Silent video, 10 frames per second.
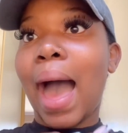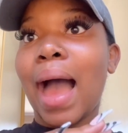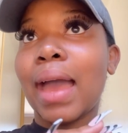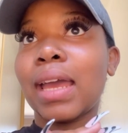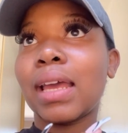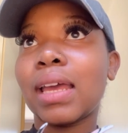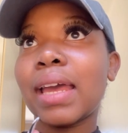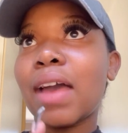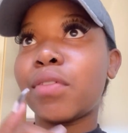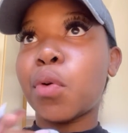I
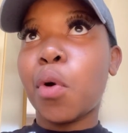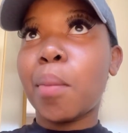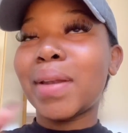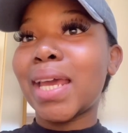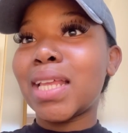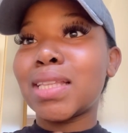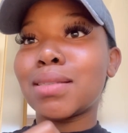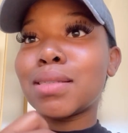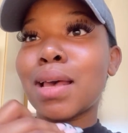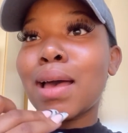have no
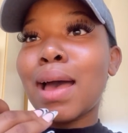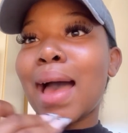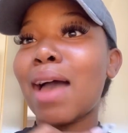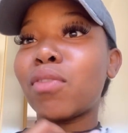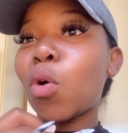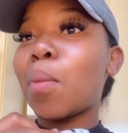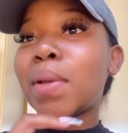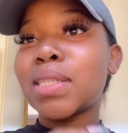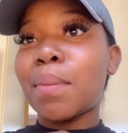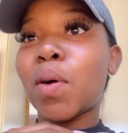complaints
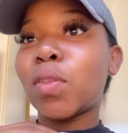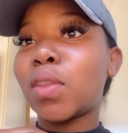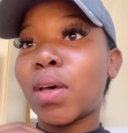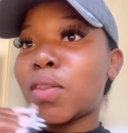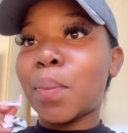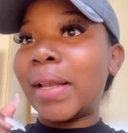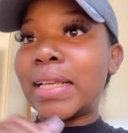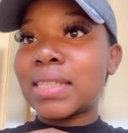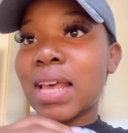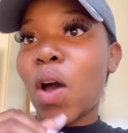about the
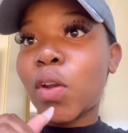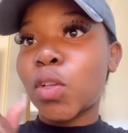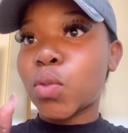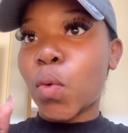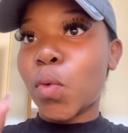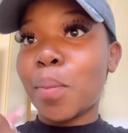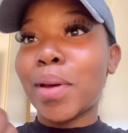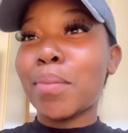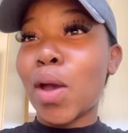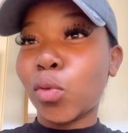place on its own,
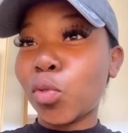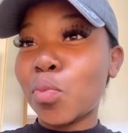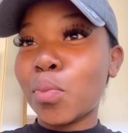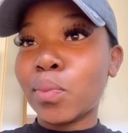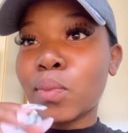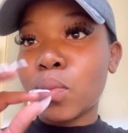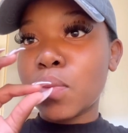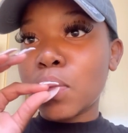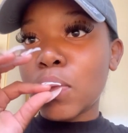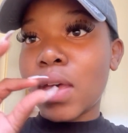but my room,
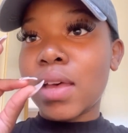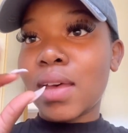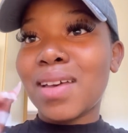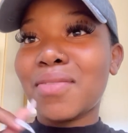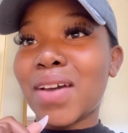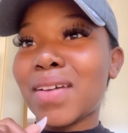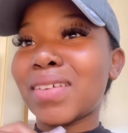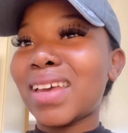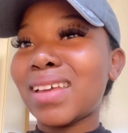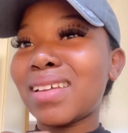10
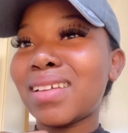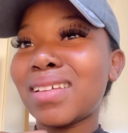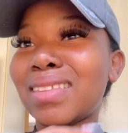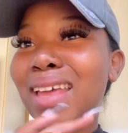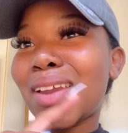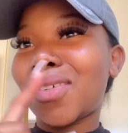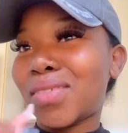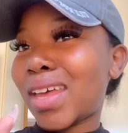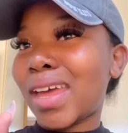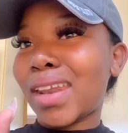out of
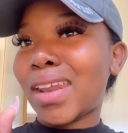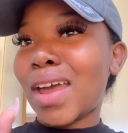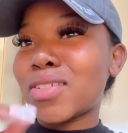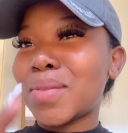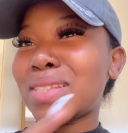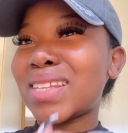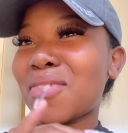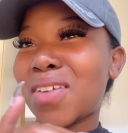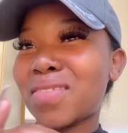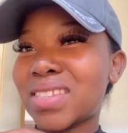10. I was about to say
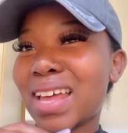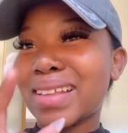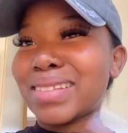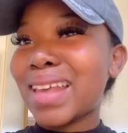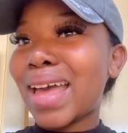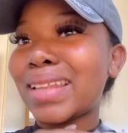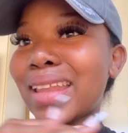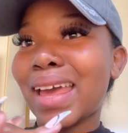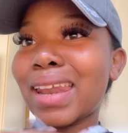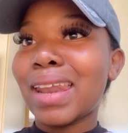5 stars.
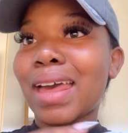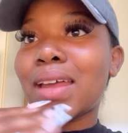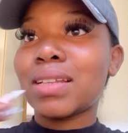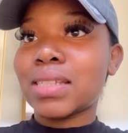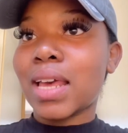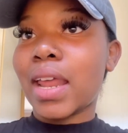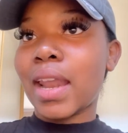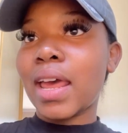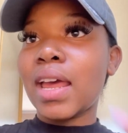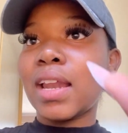10 out of
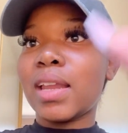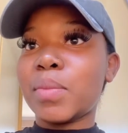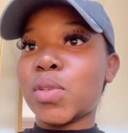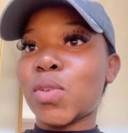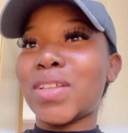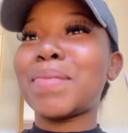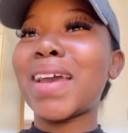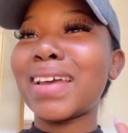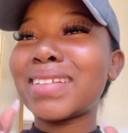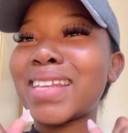10. Let me show you.
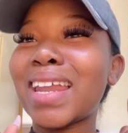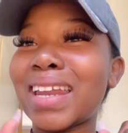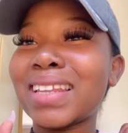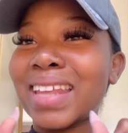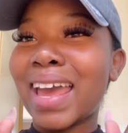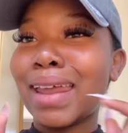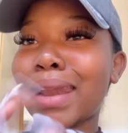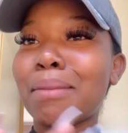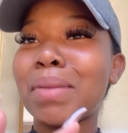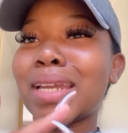10 out of
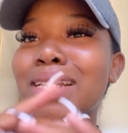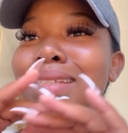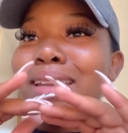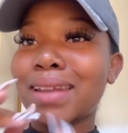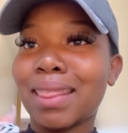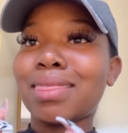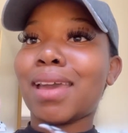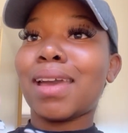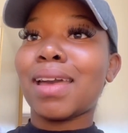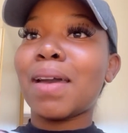10 minus
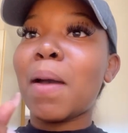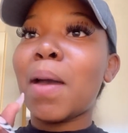nothing.